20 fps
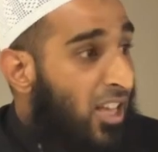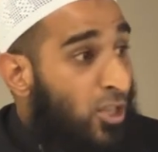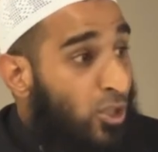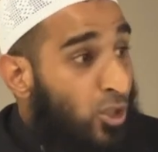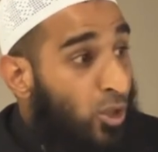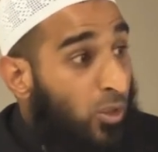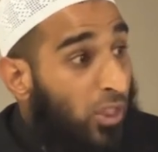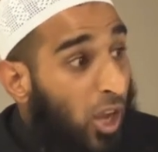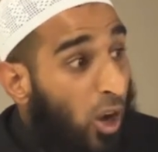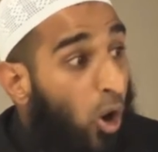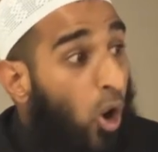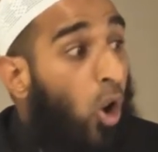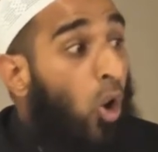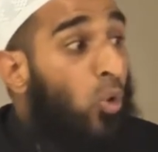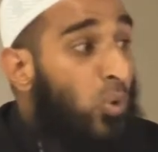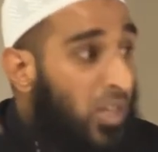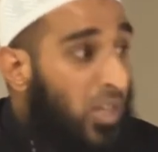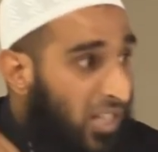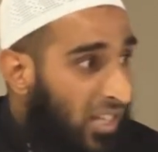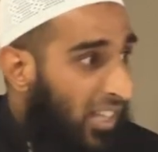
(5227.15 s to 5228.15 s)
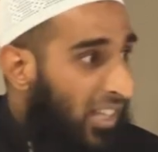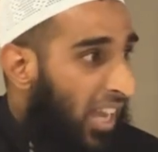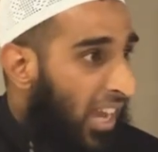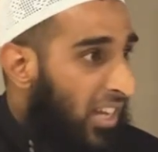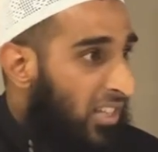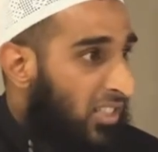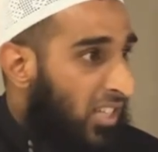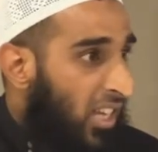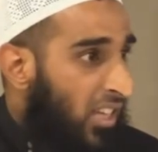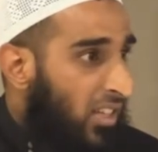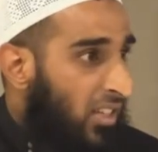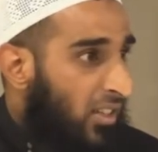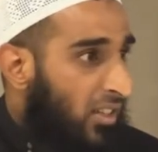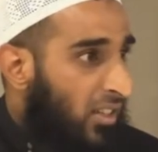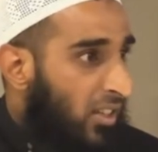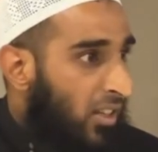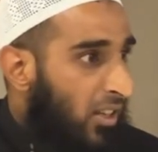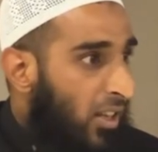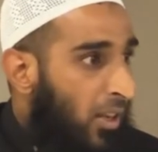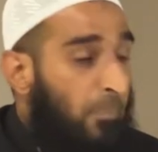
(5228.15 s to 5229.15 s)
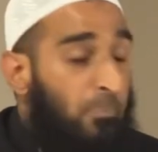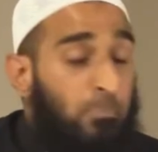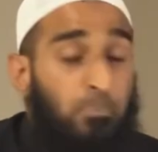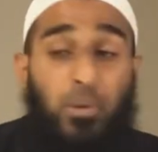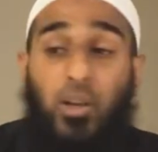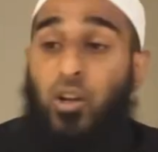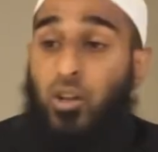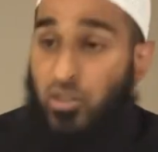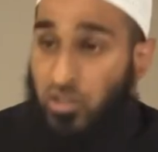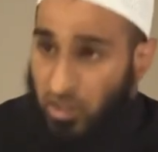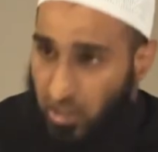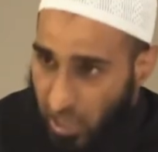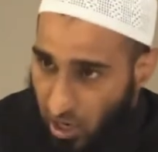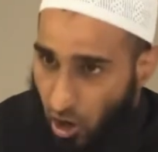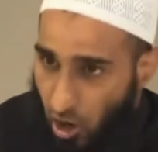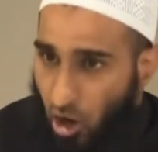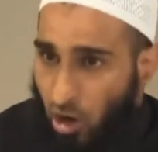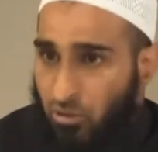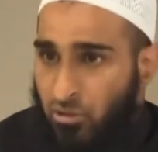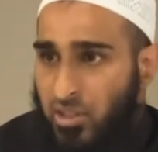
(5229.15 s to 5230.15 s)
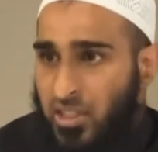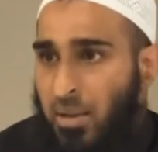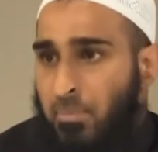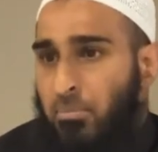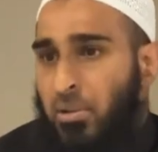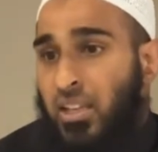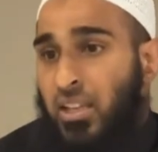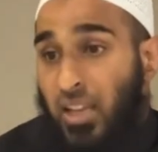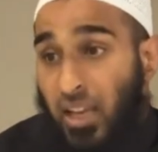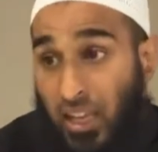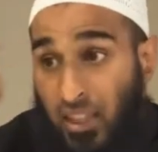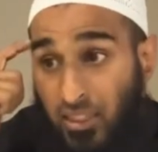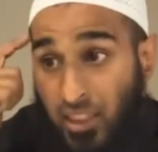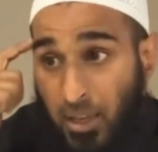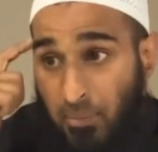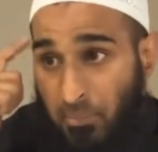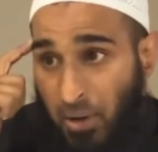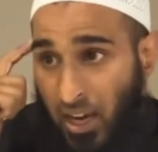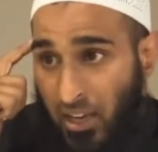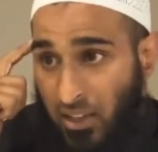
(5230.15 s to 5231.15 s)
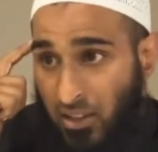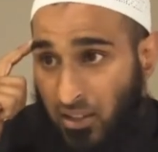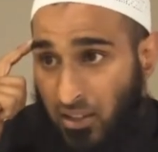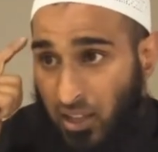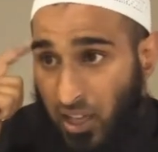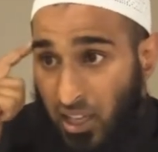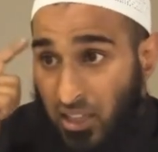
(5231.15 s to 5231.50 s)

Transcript: So they're only negating because they are resembling in their mind.